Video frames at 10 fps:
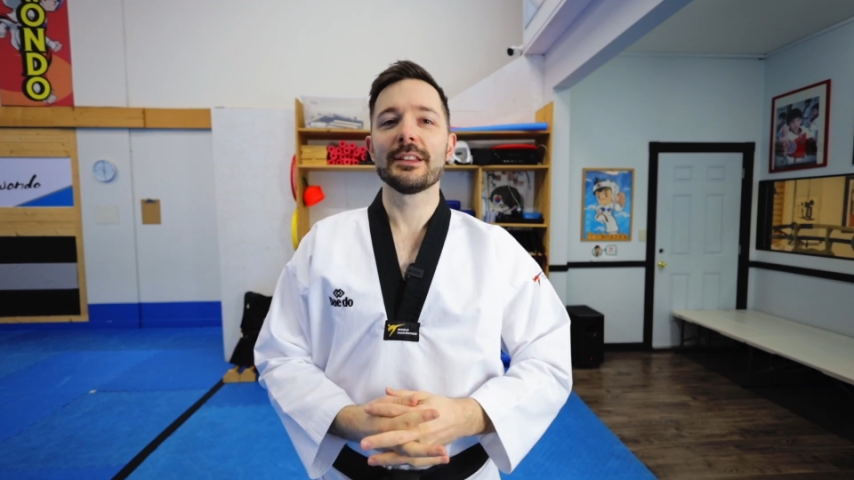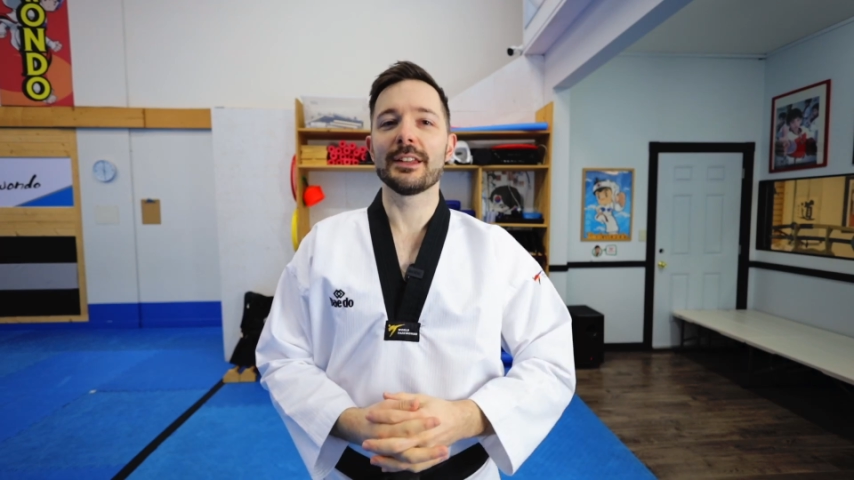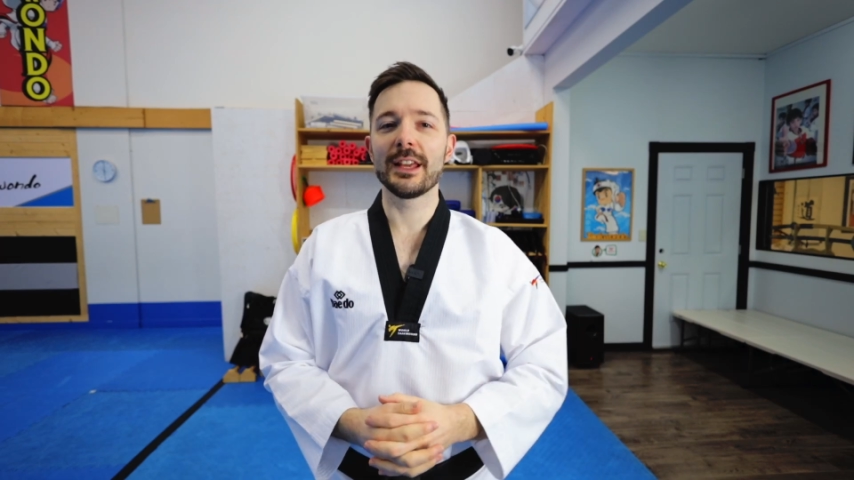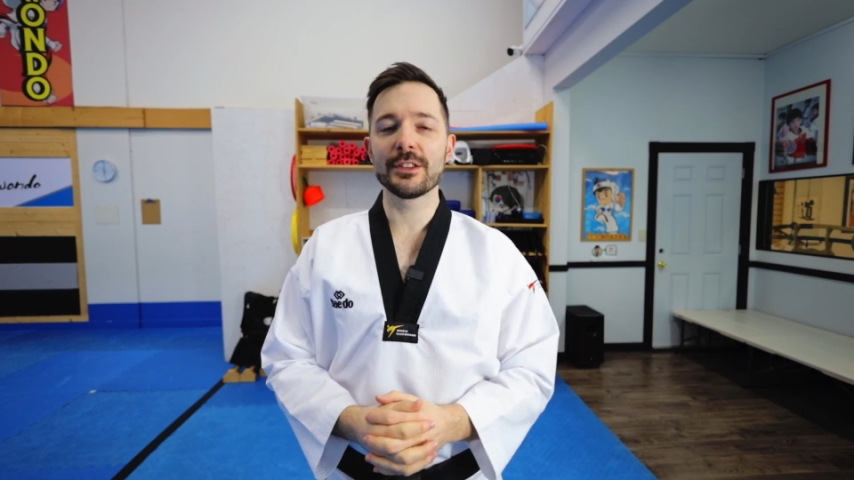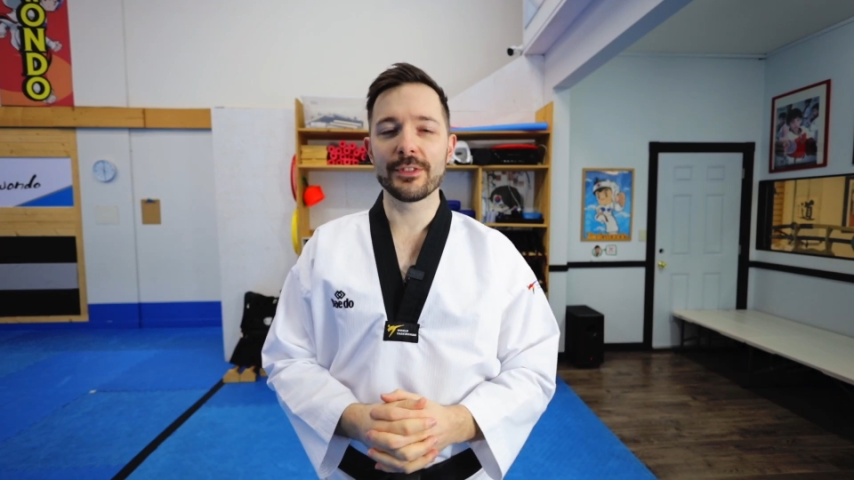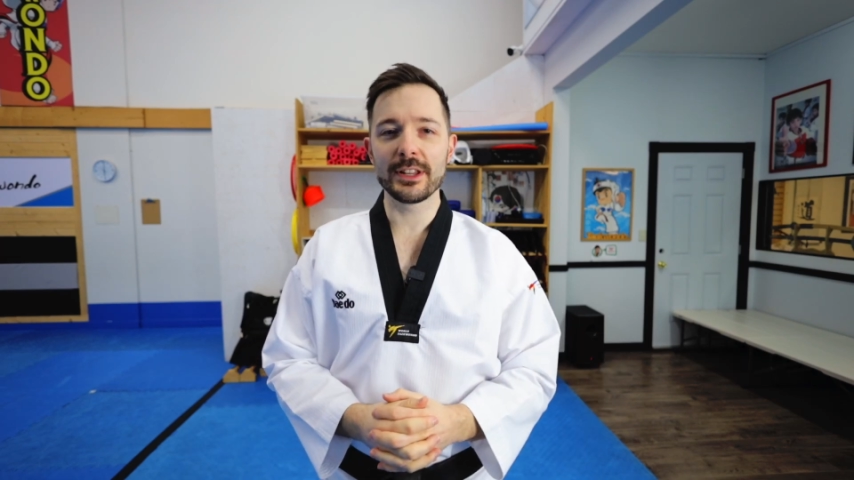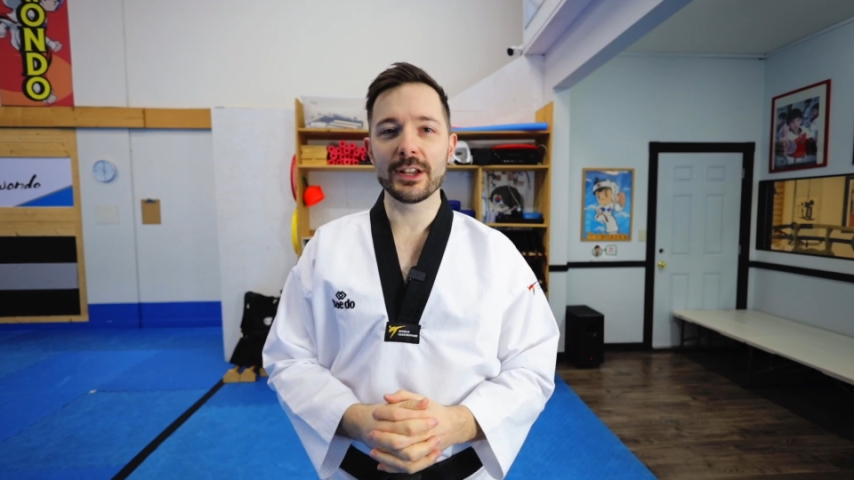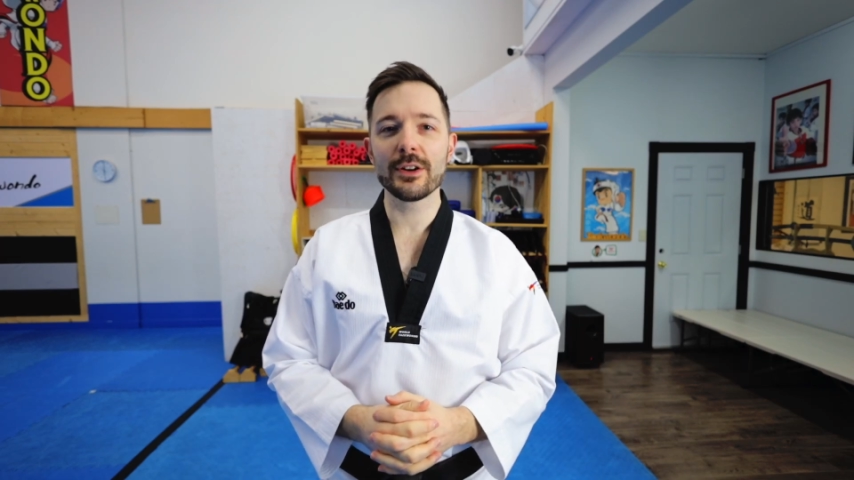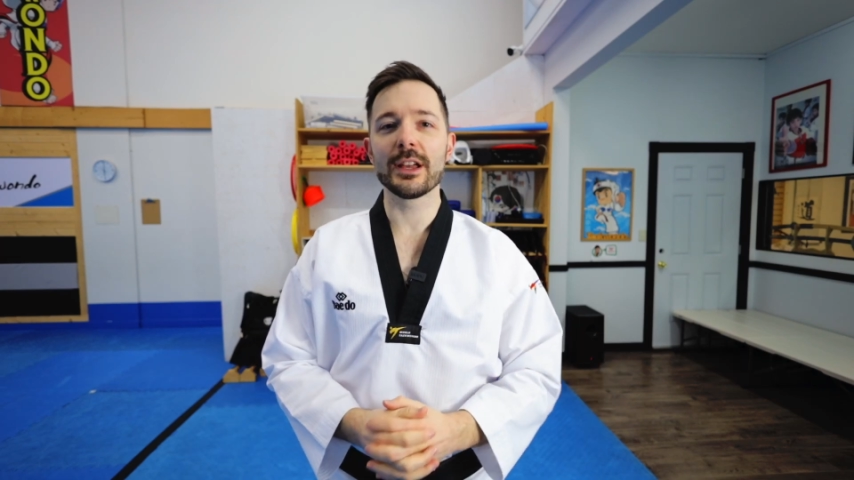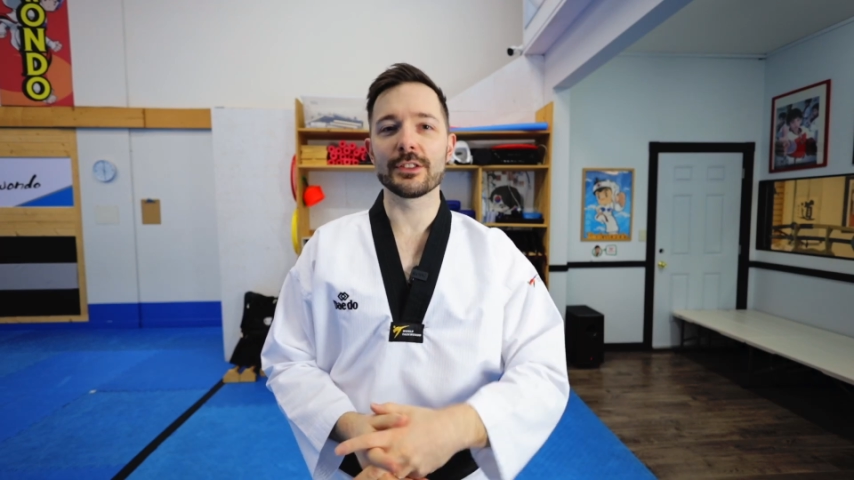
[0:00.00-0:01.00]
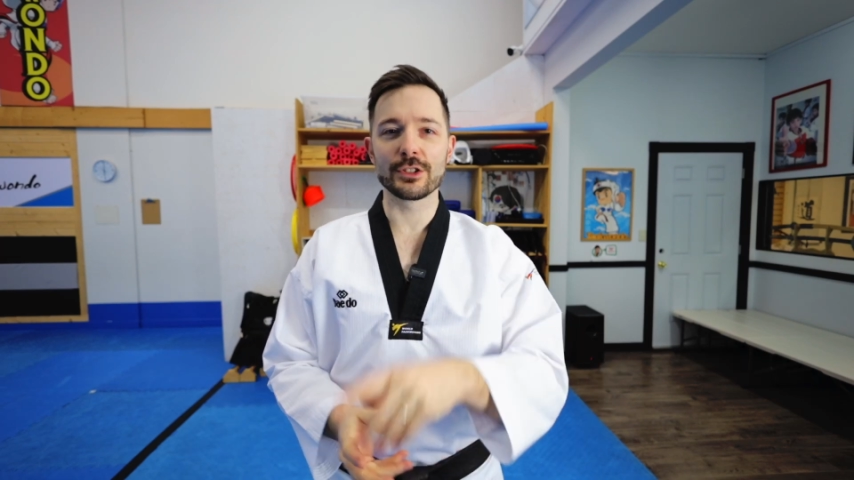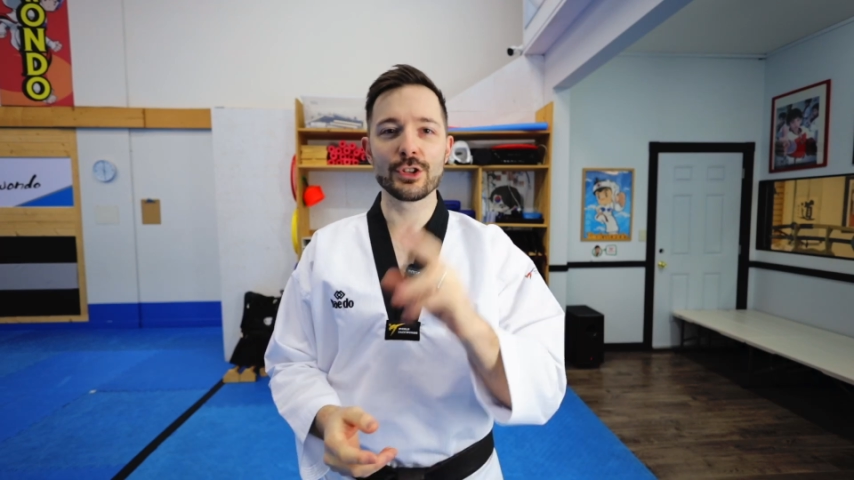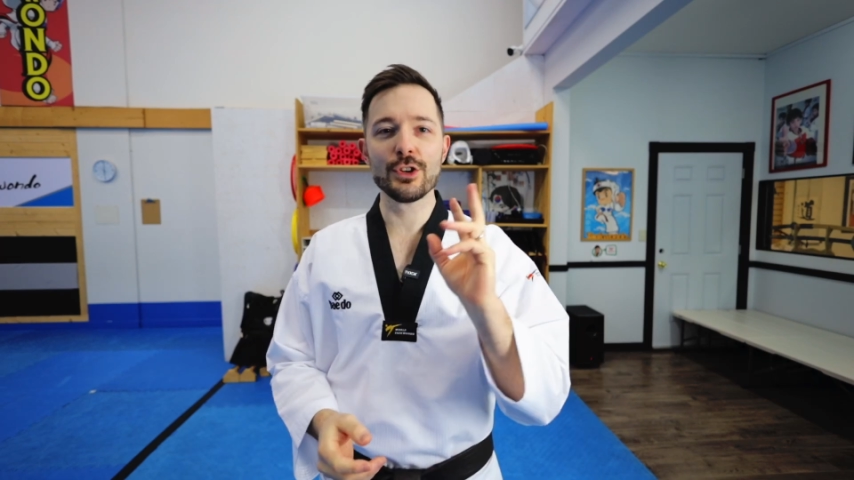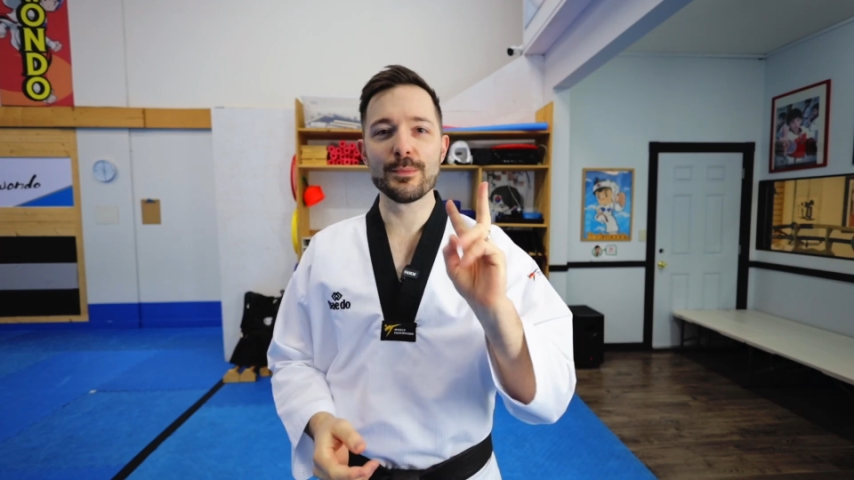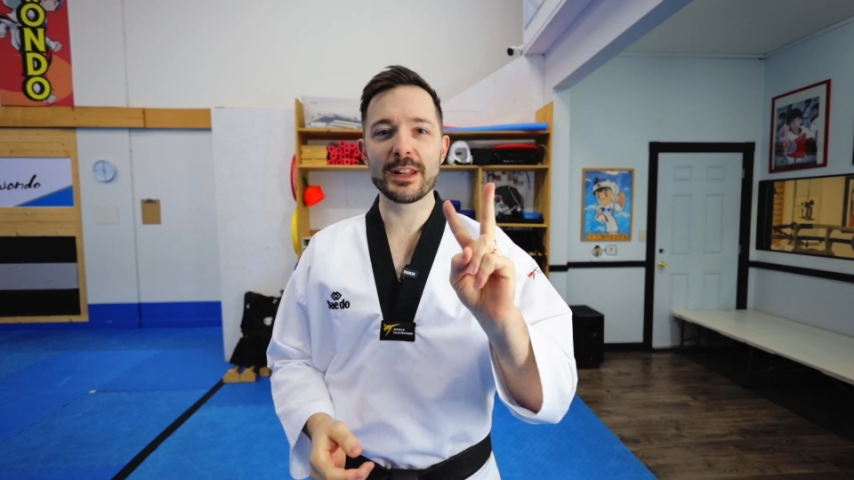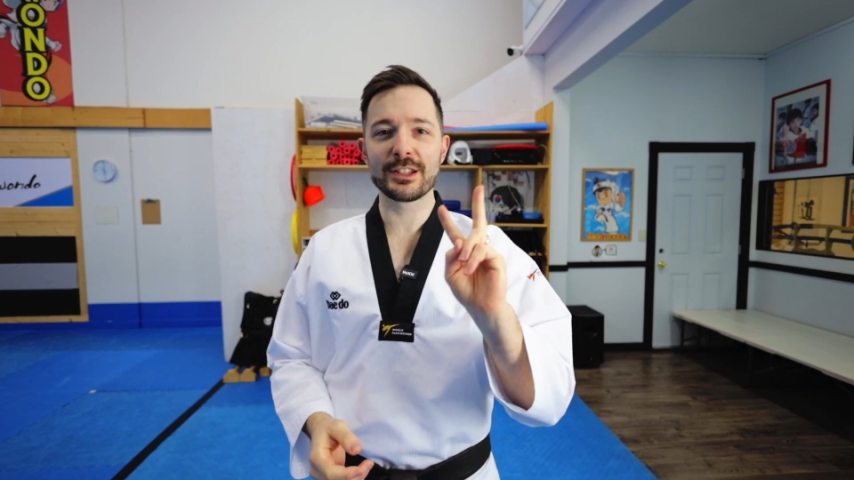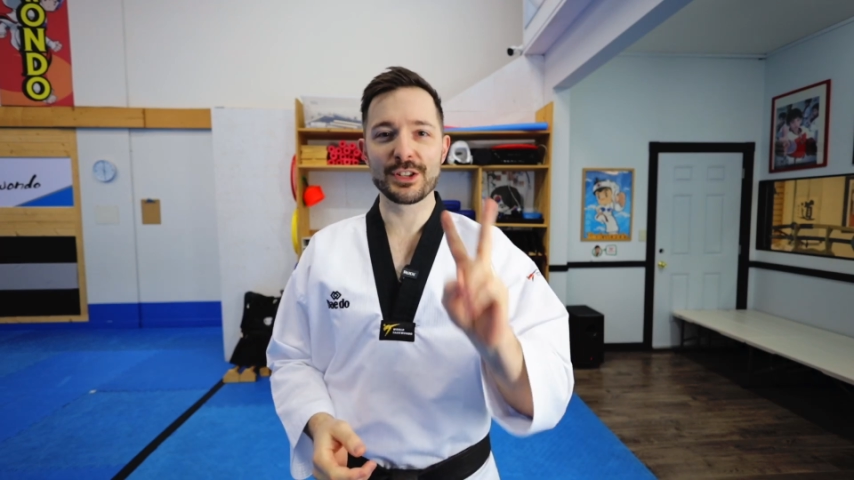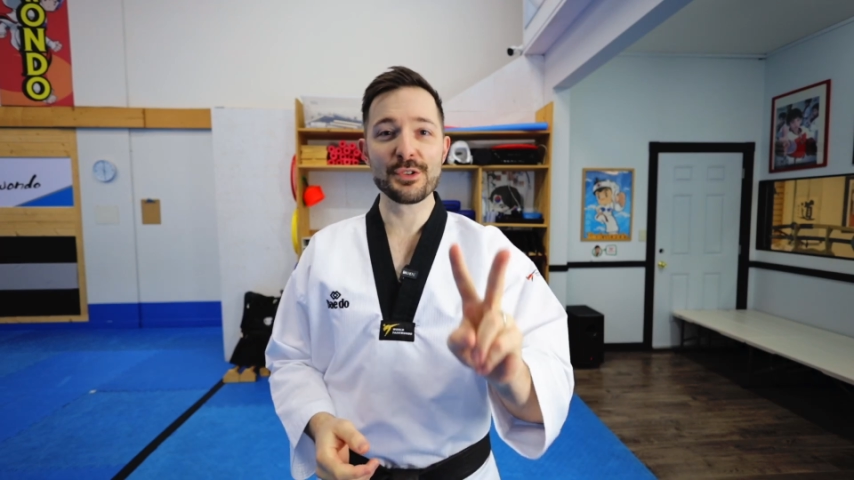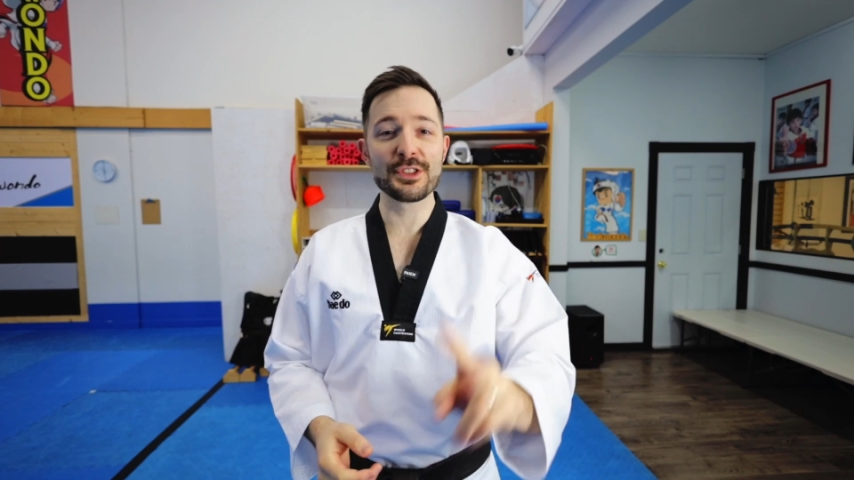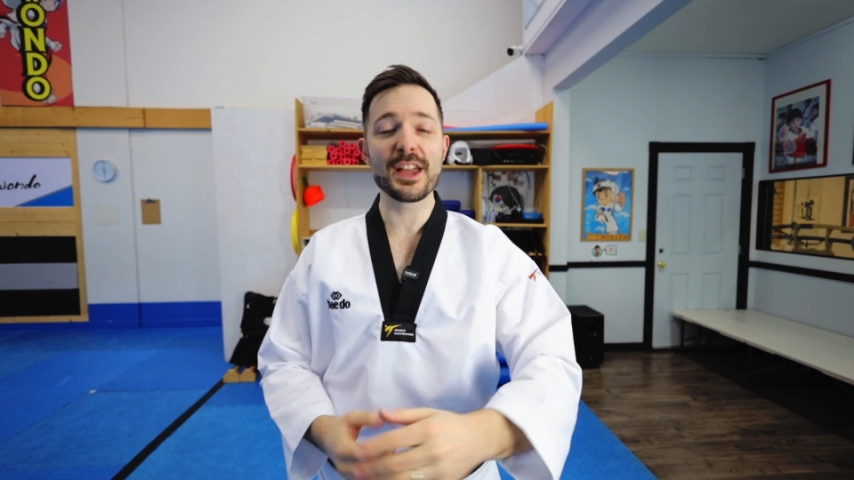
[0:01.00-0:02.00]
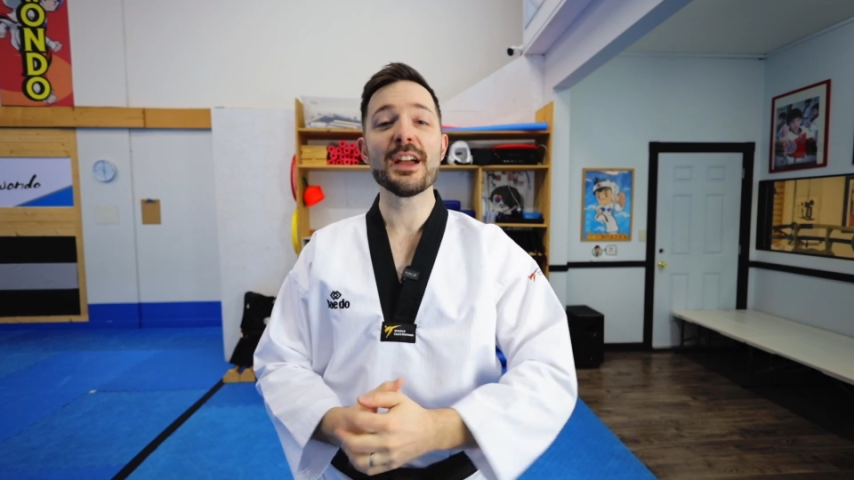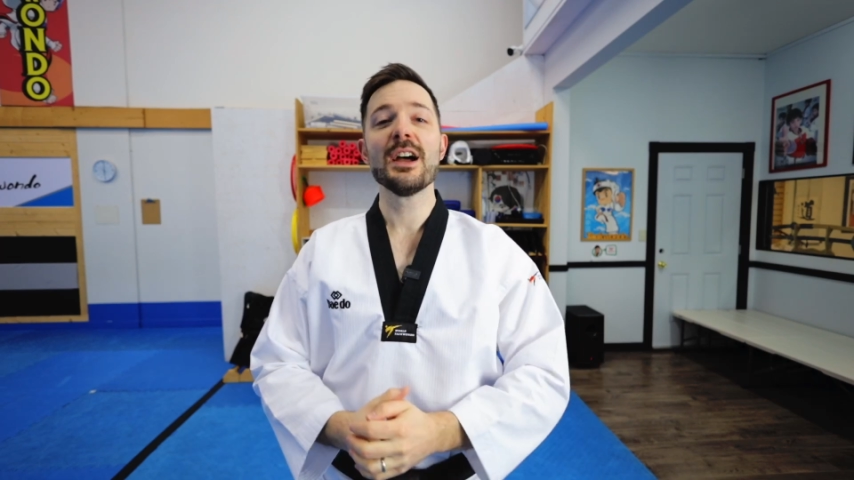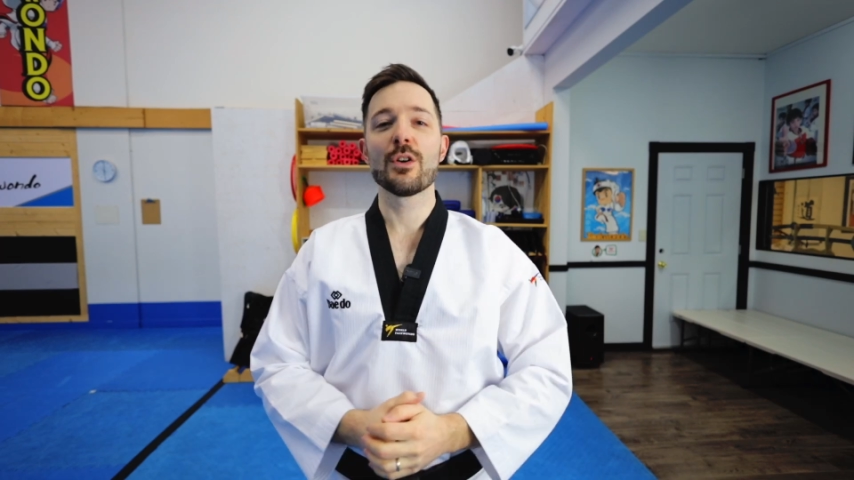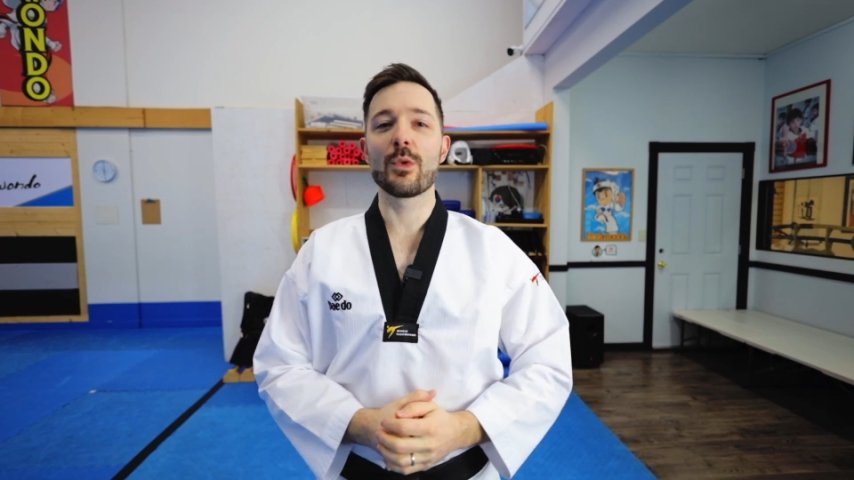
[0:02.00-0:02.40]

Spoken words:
Today's video is a 2-minute Tuesday.